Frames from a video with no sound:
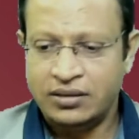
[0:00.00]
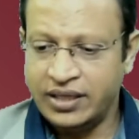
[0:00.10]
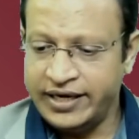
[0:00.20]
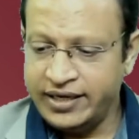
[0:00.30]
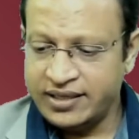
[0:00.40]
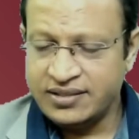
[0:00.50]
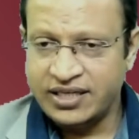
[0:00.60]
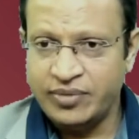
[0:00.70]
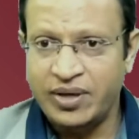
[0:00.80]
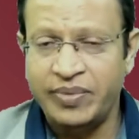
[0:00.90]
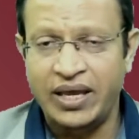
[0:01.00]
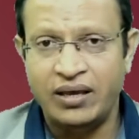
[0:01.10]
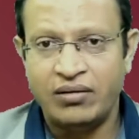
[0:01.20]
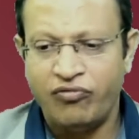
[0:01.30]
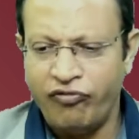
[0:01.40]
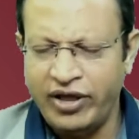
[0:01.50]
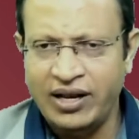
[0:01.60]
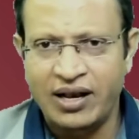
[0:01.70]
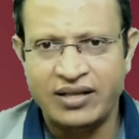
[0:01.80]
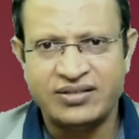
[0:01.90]
the intensity may be
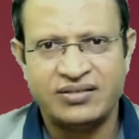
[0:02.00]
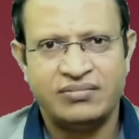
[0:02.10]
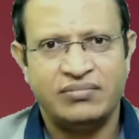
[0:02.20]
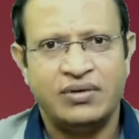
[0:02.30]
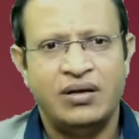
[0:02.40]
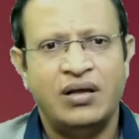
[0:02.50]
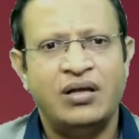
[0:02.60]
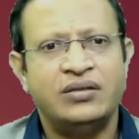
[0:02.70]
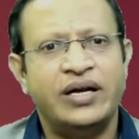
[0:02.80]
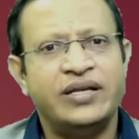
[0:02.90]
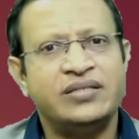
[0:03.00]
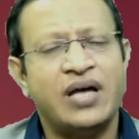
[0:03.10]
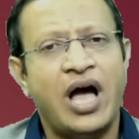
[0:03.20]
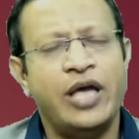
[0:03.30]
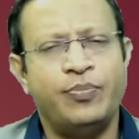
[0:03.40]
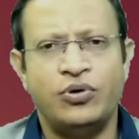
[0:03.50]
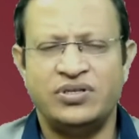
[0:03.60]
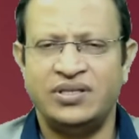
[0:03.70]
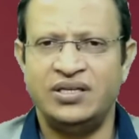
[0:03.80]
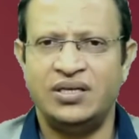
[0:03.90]
very less, that is
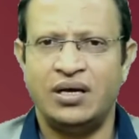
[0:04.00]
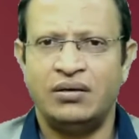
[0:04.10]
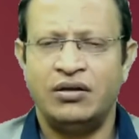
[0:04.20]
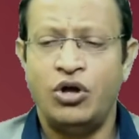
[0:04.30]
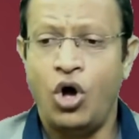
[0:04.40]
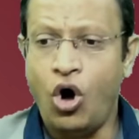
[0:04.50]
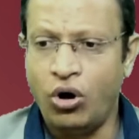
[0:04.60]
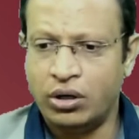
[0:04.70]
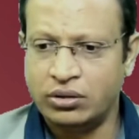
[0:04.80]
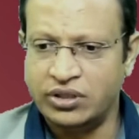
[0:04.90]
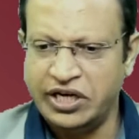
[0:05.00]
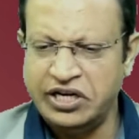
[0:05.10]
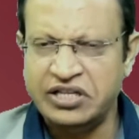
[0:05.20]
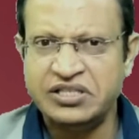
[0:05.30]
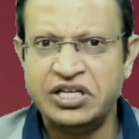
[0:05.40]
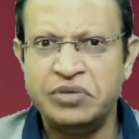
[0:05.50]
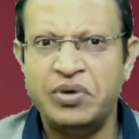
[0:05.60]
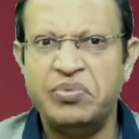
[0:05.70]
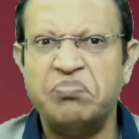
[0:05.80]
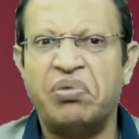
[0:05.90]
hypoesthesia, or the intensity
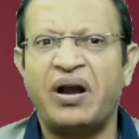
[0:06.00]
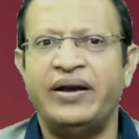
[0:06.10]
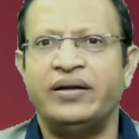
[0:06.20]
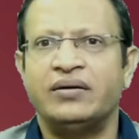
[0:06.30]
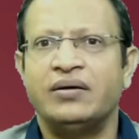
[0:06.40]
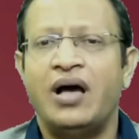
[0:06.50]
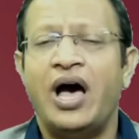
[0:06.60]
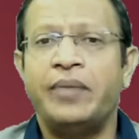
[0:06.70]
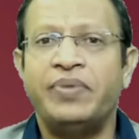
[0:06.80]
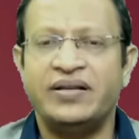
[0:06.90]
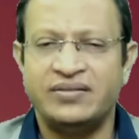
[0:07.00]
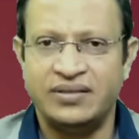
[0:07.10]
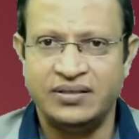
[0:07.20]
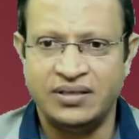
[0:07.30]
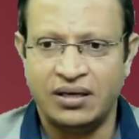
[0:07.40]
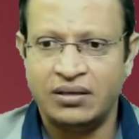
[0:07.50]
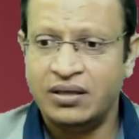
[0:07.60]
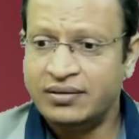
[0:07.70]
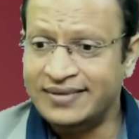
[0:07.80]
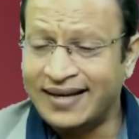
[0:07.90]
may be bright, hyperesthesia.
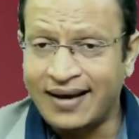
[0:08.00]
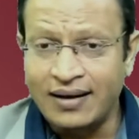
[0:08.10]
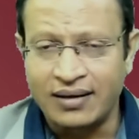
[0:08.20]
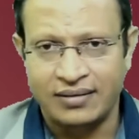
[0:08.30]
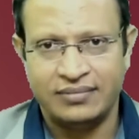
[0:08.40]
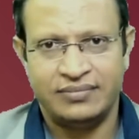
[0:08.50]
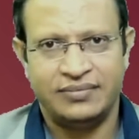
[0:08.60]
The color,